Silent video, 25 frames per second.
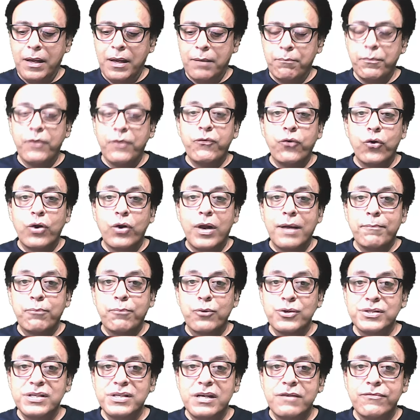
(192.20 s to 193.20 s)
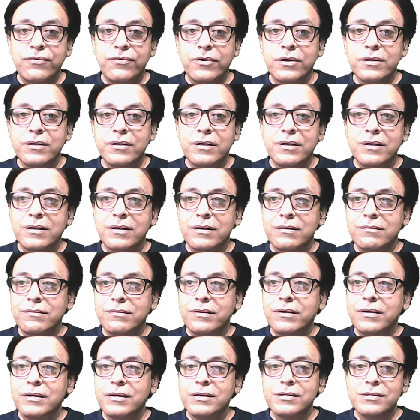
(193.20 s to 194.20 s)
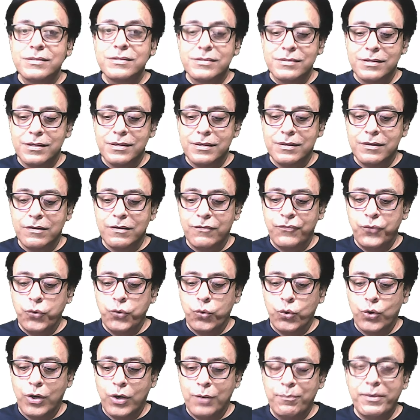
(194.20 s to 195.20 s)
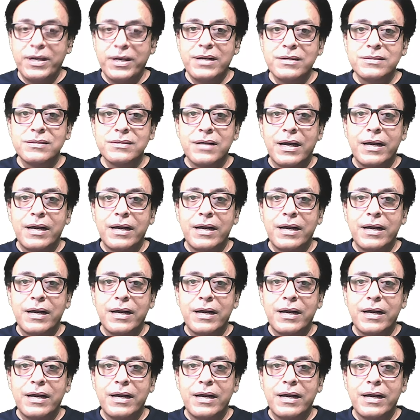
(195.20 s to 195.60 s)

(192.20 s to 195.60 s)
Before I proceed further, there is a few comments,